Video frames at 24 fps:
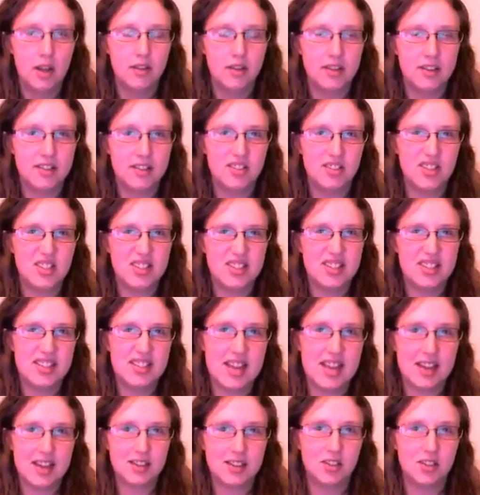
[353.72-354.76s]
that
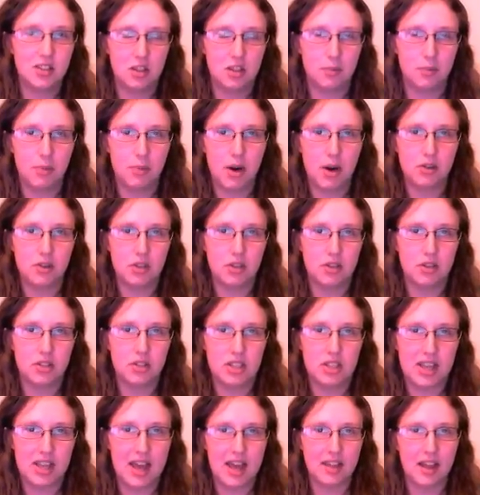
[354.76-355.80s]
sticks the protons
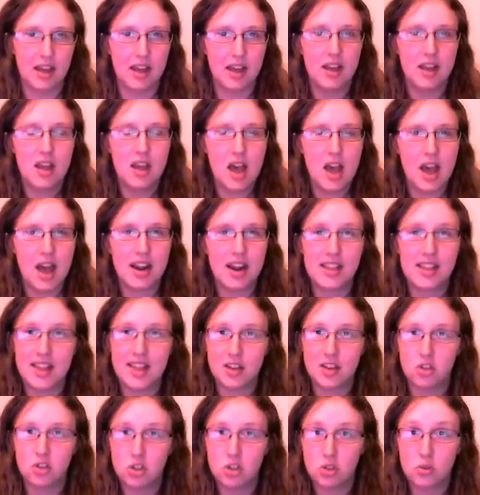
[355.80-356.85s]
together, and at
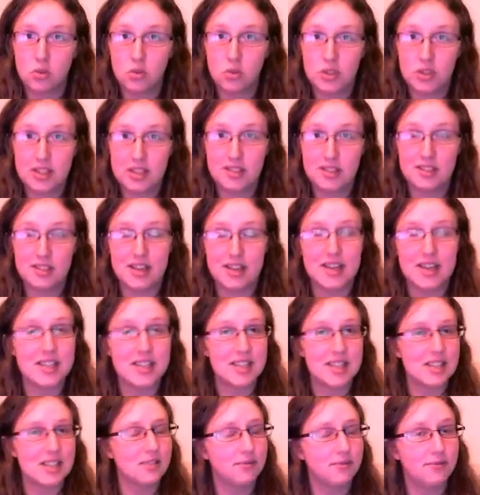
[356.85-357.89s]
that short
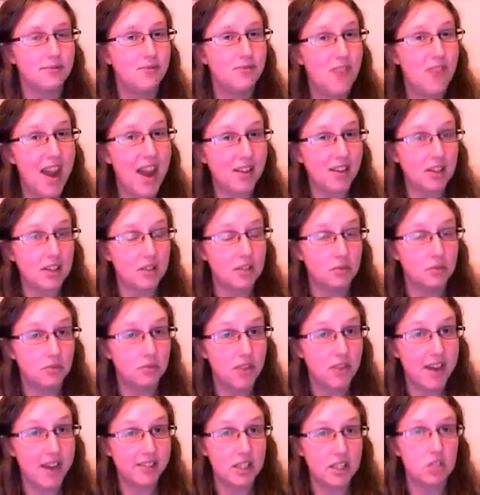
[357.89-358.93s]
distance it's very,
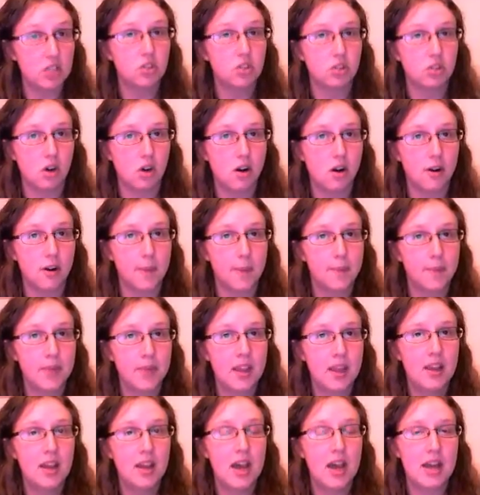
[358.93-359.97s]
very strong,
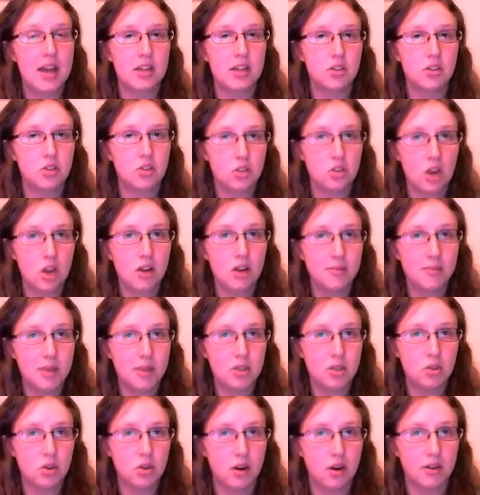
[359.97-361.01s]
and it's so
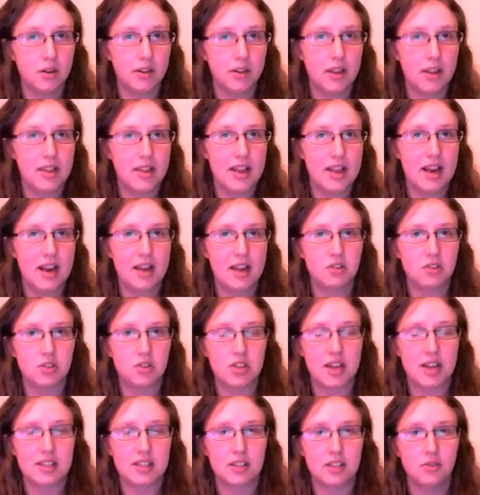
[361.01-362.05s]
much stronger than the
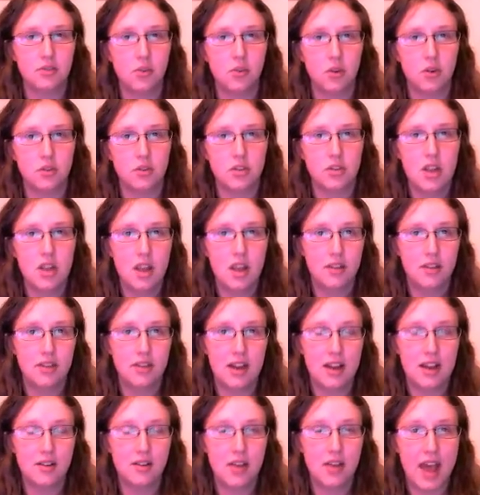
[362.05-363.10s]
electrostatic force
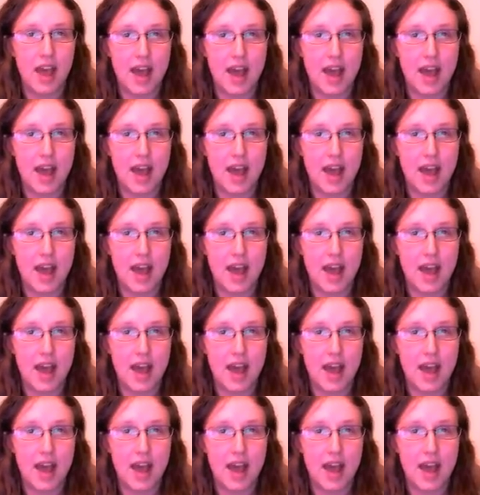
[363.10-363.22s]
that it